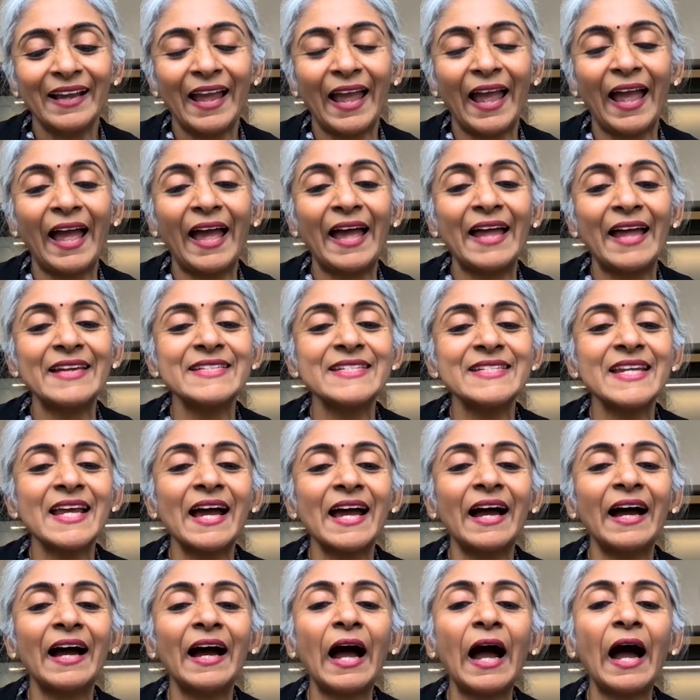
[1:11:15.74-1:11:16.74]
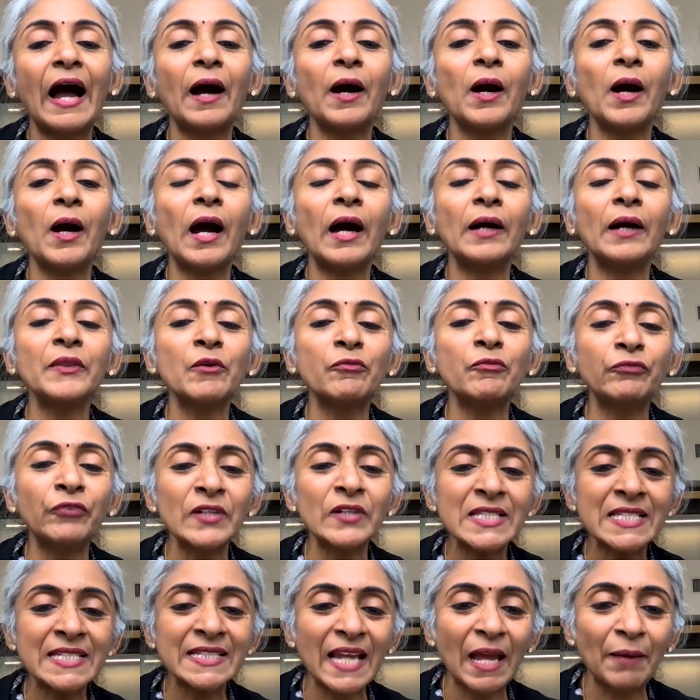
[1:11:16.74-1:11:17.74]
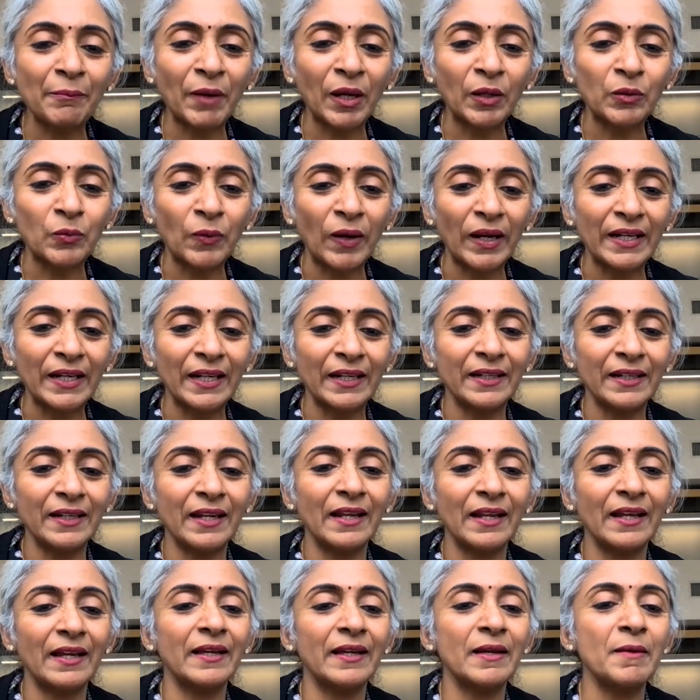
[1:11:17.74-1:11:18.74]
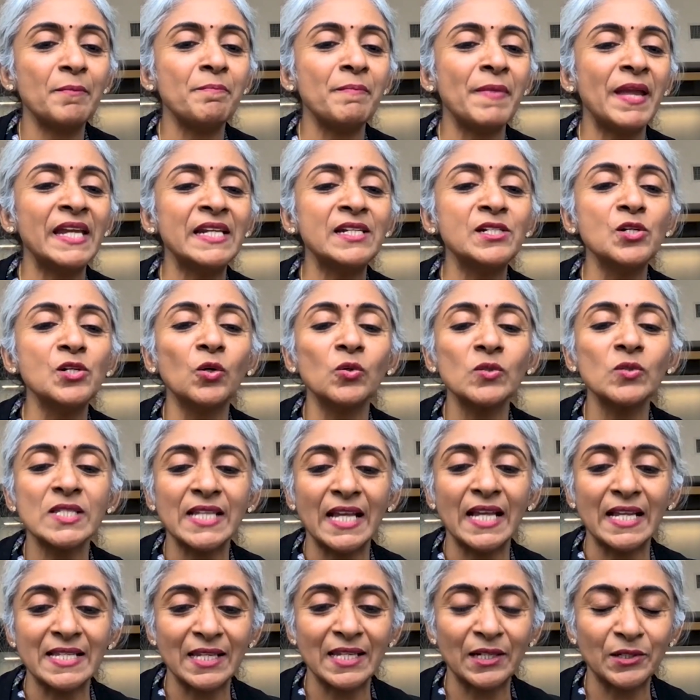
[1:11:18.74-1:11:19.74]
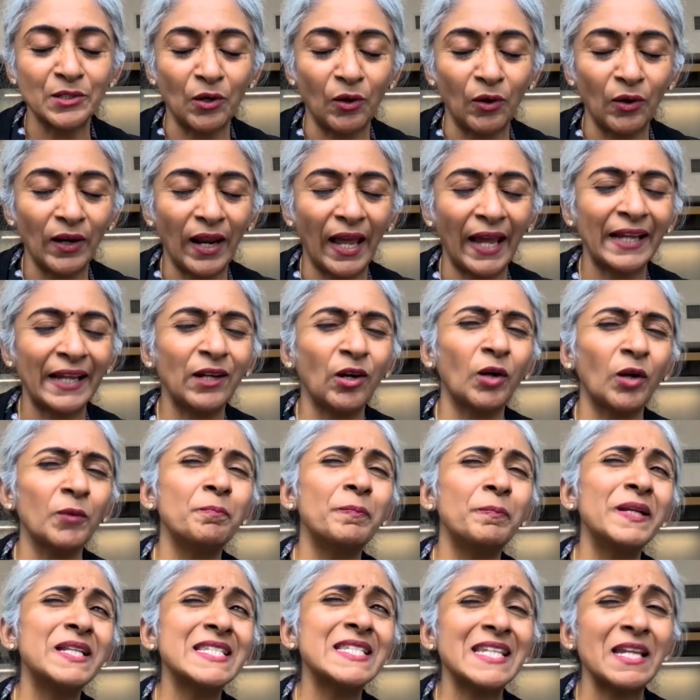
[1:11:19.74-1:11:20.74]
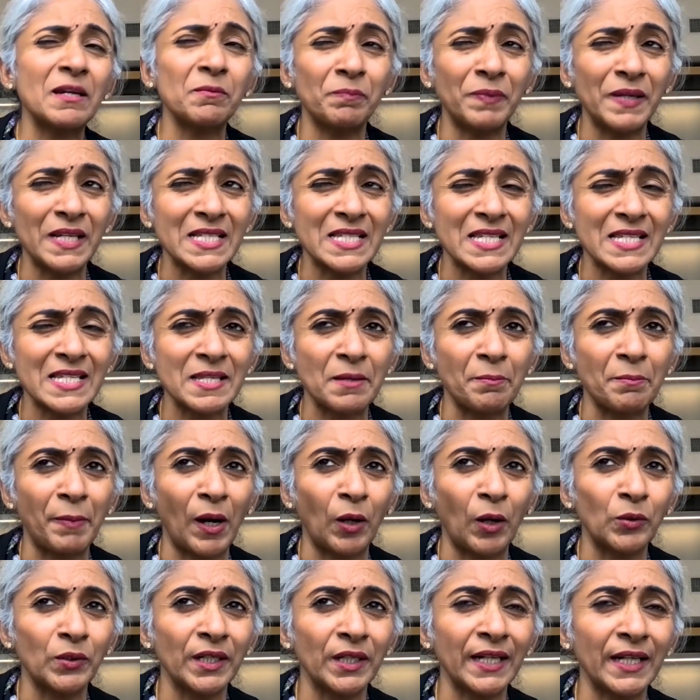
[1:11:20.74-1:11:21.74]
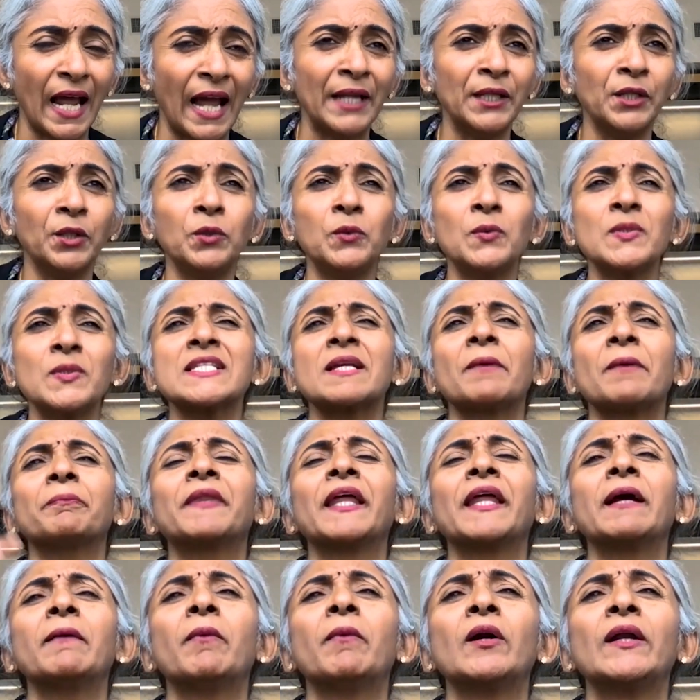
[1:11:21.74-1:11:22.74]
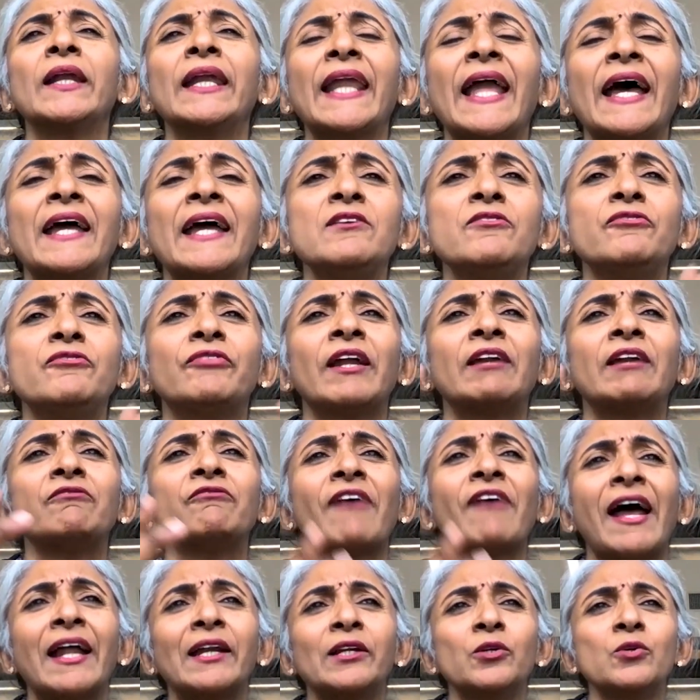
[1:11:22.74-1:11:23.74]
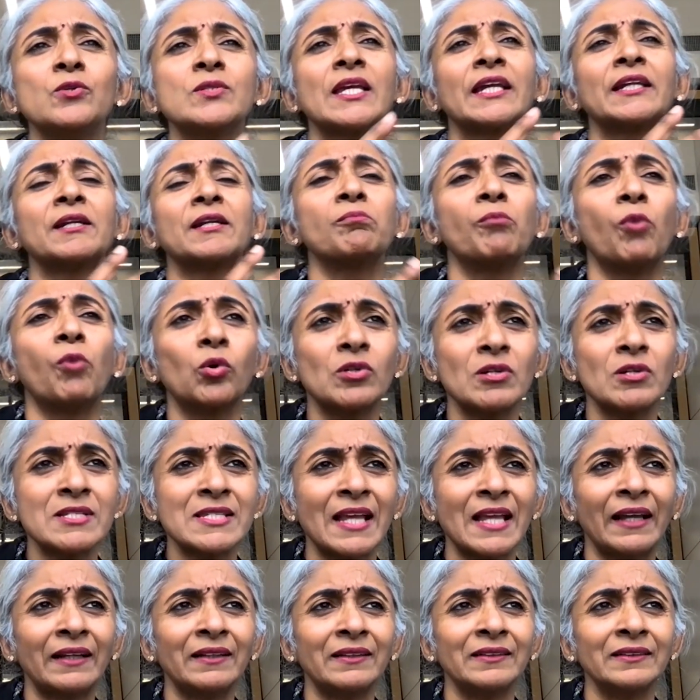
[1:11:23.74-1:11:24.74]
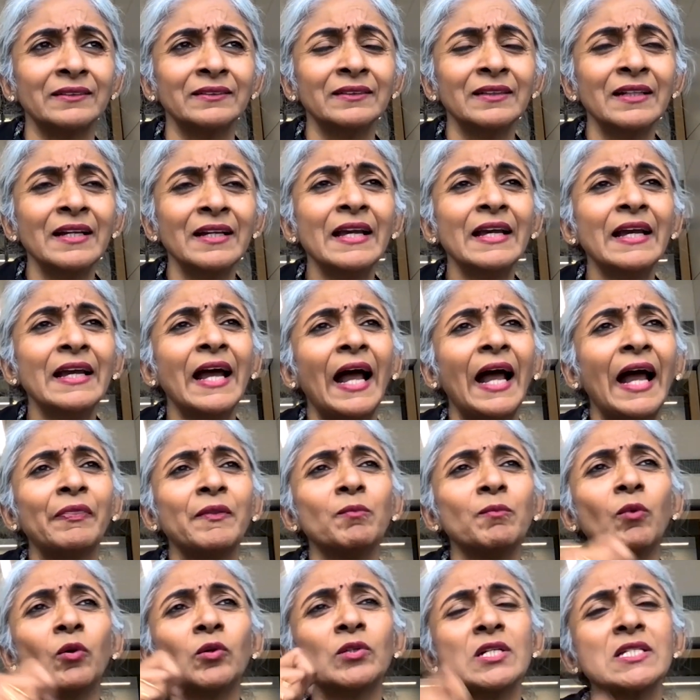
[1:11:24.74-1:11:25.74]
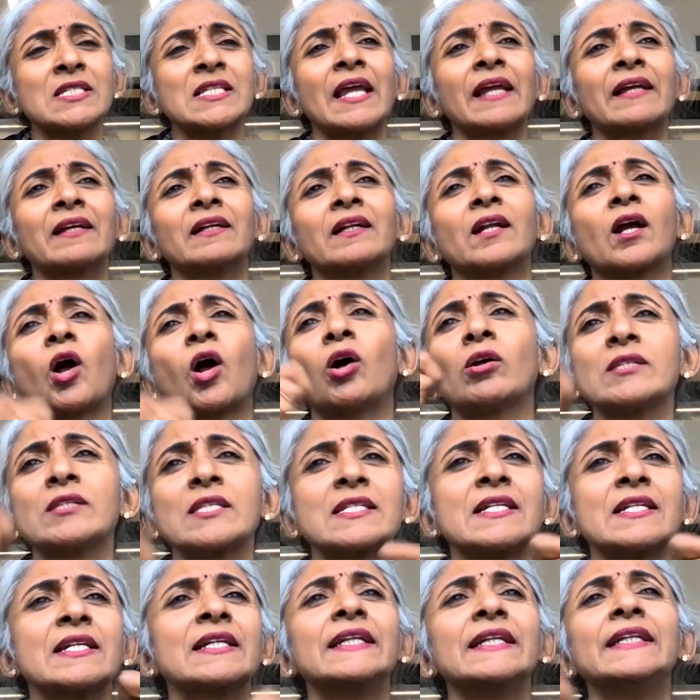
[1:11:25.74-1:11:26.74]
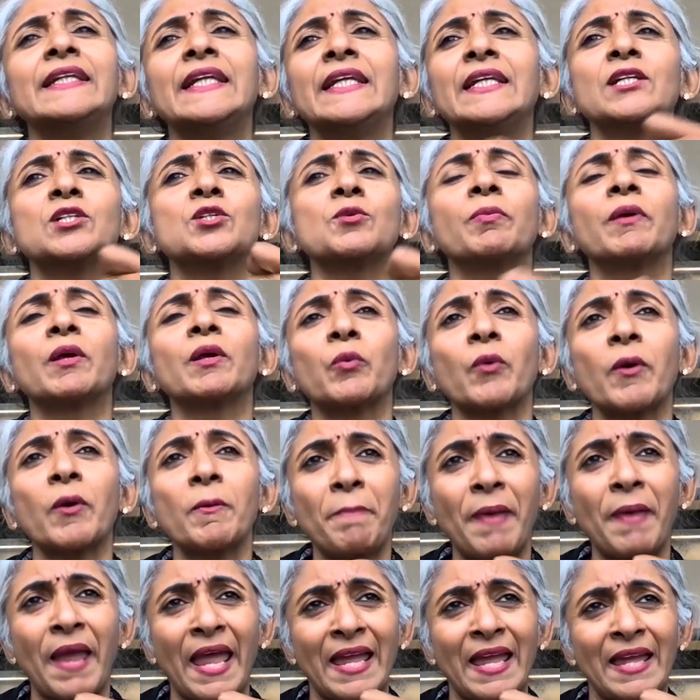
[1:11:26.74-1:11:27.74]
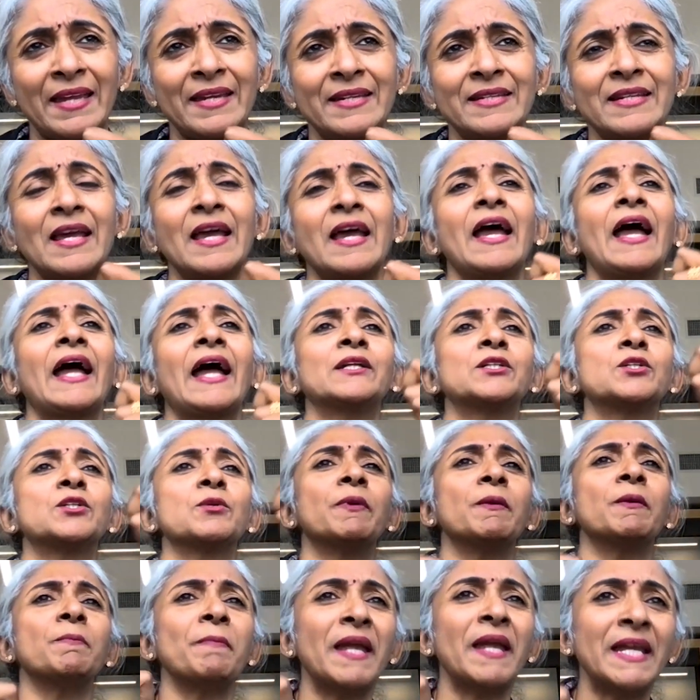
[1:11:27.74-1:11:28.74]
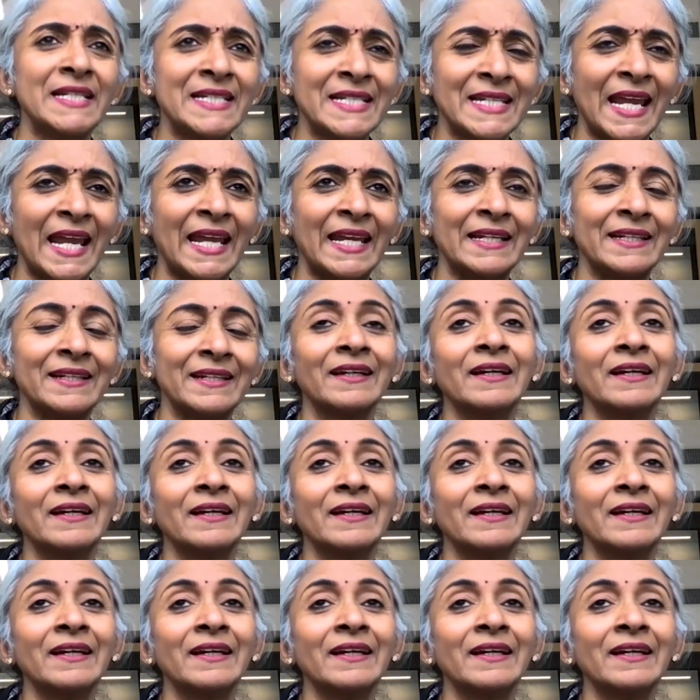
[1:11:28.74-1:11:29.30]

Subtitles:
And the first time I read it, made no sense at all. I got bits and pieces about it. I knew it was something about life and values and a motorcycle, and the motorcycle constantly needed to be repaired and to be maintained.